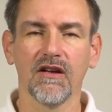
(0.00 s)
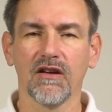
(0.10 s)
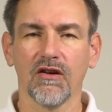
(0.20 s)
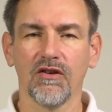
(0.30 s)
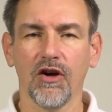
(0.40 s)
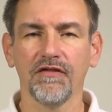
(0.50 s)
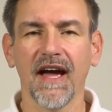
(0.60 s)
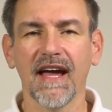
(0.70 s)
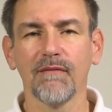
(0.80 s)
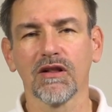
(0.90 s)
you're not
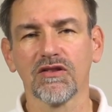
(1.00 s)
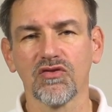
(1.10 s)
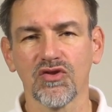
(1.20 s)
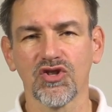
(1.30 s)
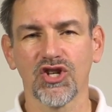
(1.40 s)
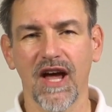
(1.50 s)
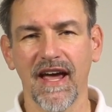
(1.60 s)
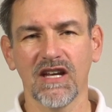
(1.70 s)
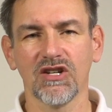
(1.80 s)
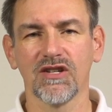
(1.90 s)
able to
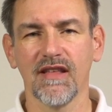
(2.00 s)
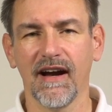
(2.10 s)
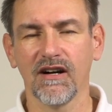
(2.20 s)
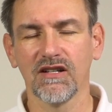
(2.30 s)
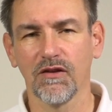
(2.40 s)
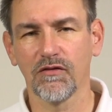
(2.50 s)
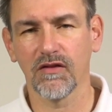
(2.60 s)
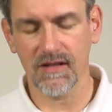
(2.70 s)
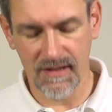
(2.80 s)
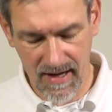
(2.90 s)
change their
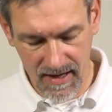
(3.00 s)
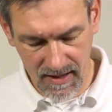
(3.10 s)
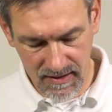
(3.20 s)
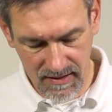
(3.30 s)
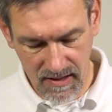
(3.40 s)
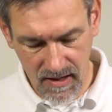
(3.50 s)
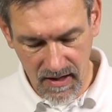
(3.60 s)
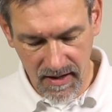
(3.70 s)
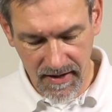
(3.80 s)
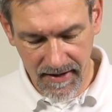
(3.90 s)
different settings
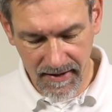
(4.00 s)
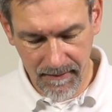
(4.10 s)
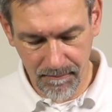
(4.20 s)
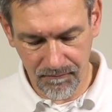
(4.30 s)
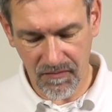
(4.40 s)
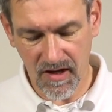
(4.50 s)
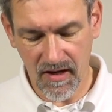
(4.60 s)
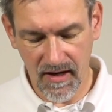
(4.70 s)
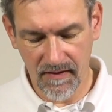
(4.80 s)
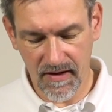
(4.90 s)
in
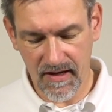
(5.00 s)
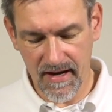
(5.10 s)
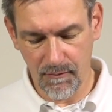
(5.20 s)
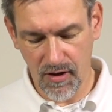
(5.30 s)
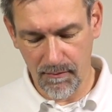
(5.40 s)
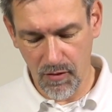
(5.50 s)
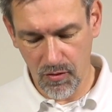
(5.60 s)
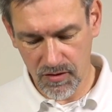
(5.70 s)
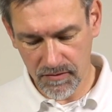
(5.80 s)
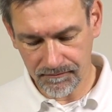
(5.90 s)
the camera
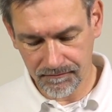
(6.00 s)
mode.